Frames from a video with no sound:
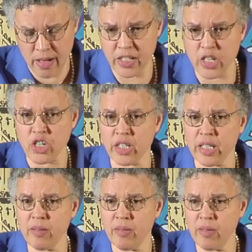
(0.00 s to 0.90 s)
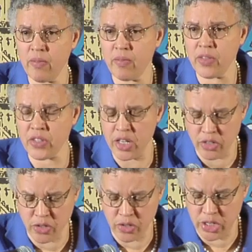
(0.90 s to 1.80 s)
Additionally, the
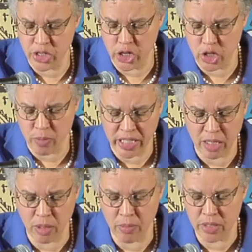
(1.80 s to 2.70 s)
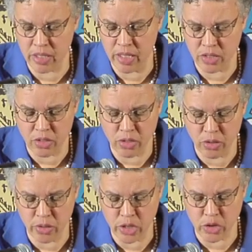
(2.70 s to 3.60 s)
state's attorney shares my commitment to
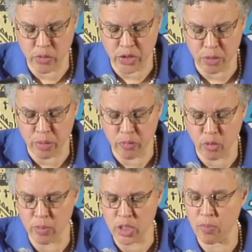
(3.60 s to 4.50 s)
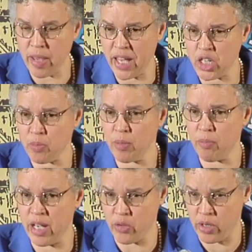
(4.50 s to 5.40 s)
instituting stricter performance management
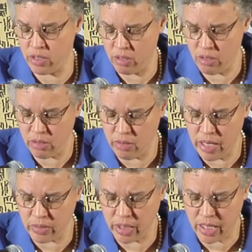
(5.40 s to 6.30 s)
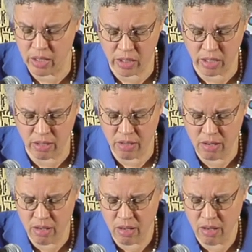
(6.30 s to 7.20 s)
metrics throughout the county.
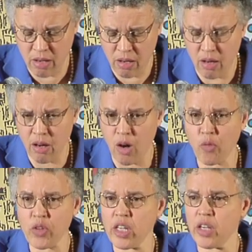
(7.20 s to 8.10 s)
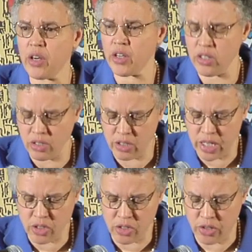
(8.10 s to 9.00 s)
Over the years, the
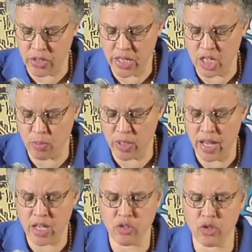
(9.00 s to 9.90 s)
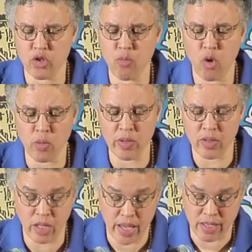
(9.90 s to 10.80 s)
state's attorney has been asked to do more
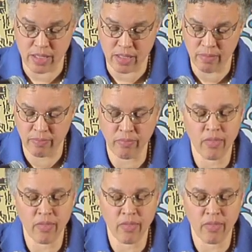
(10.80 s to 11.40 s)
with less,